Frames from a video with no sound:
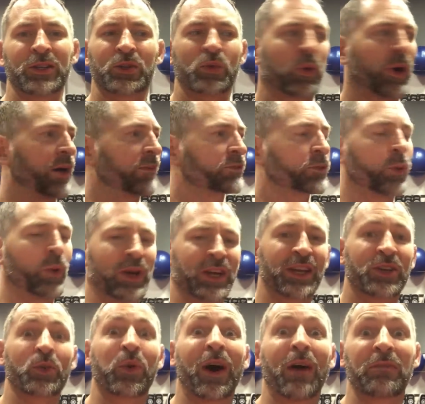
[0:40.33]

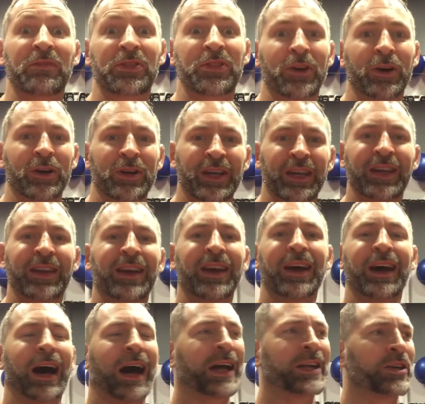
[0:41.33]
12:20, 12:30.
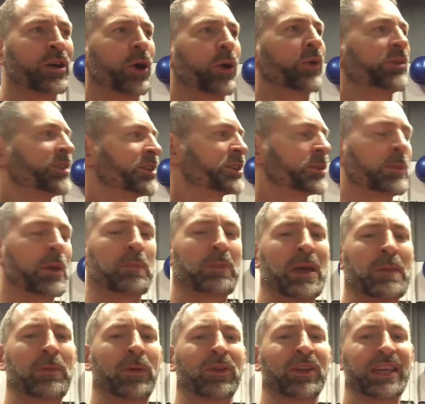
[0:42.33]
I know there's gonna be
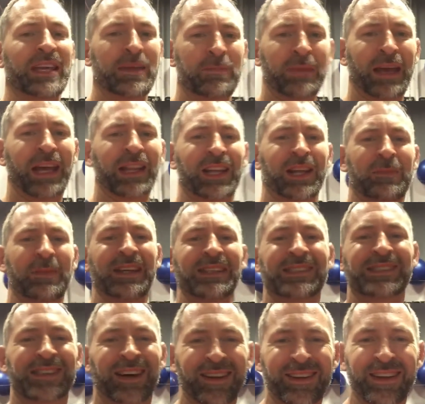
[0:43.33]
people emailing me
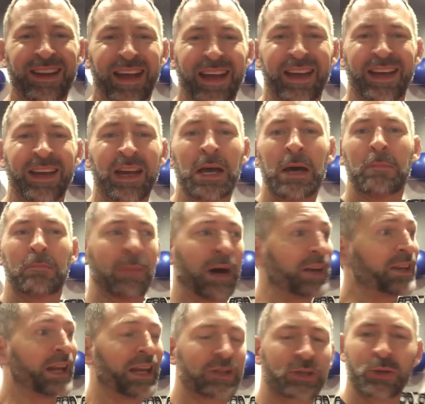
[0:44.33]
Sunday,
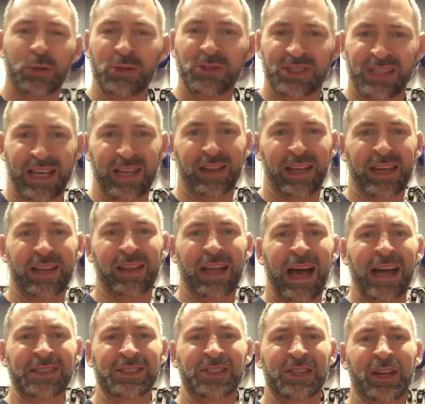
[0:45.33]
Monday, Tuesday, like
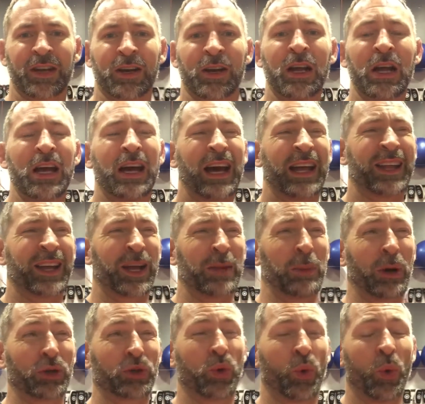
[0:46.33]
last year. I think I had
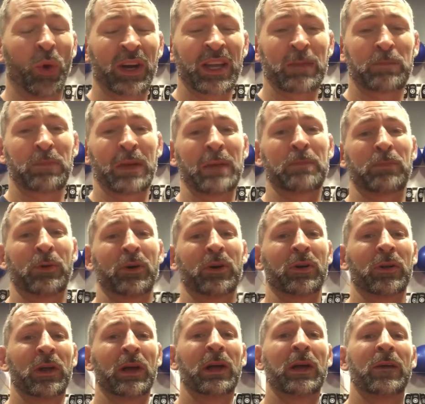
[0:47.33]
about 20
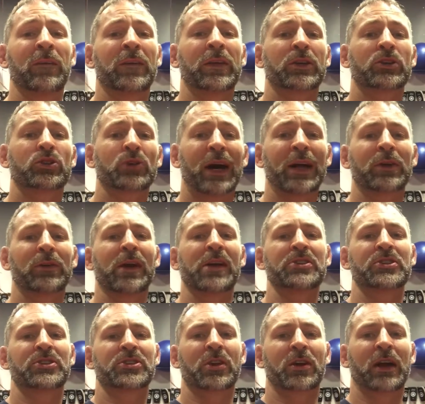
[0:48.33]
people try to
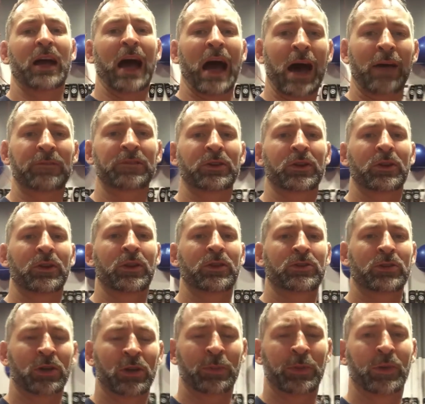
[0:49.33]
register after the
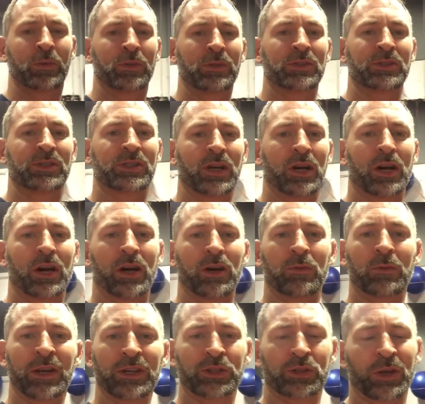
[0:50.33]
tournament was,
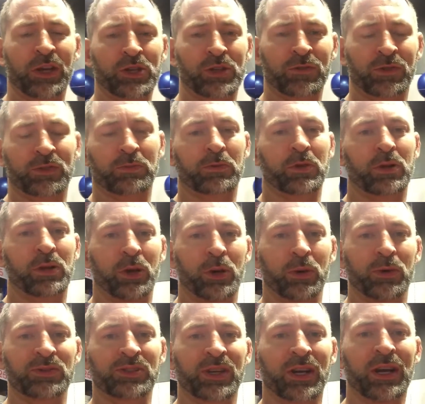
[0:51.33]
registration was
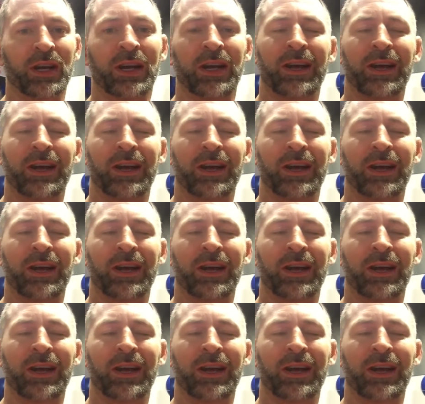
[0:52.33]
closed.